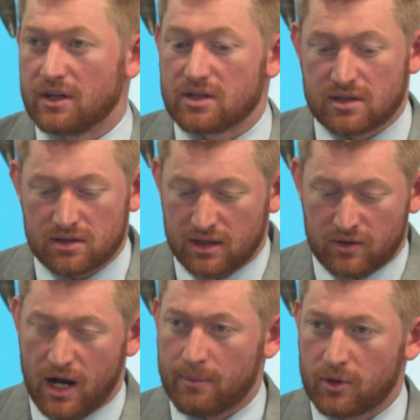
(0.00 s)
just
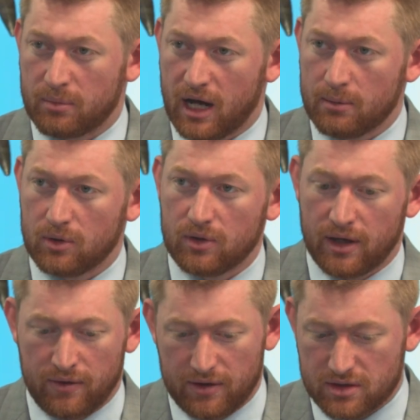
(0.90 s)
grab their Bible
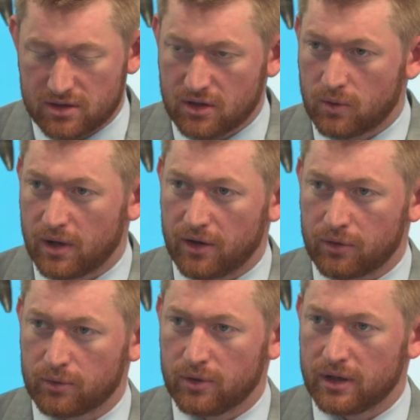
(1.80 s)
and they just go right
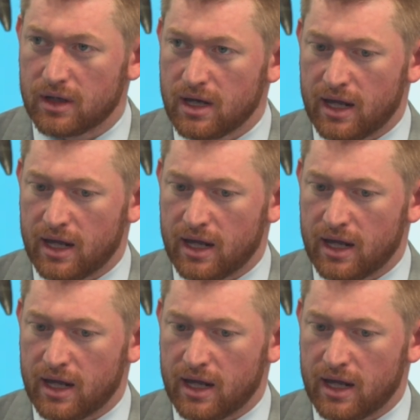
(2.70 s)
through it,